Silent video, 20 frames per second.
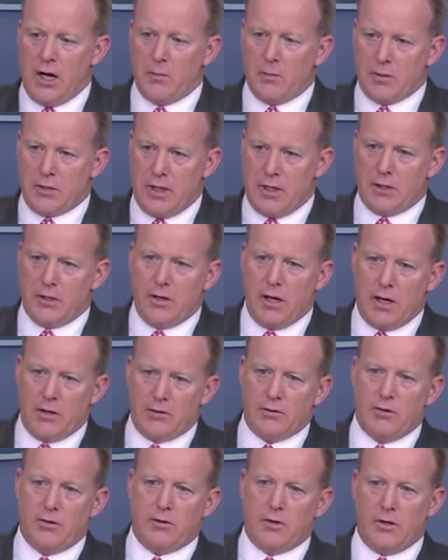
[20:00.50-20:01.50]
on how to protect our
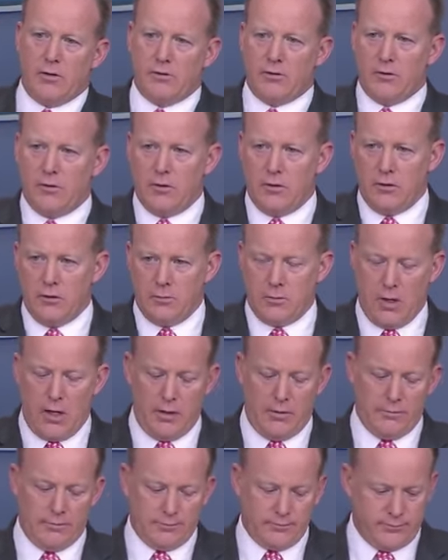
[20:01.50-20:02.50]
national interests.
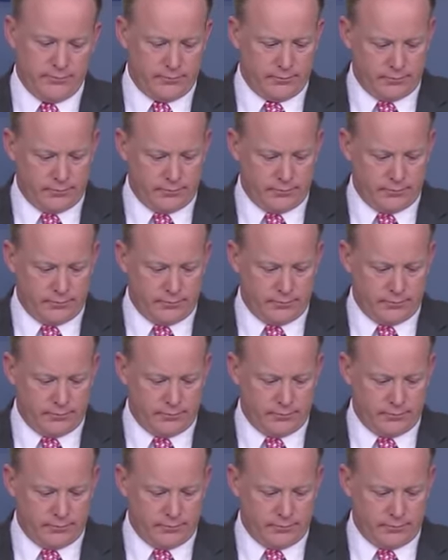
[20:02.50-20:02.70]
Brian.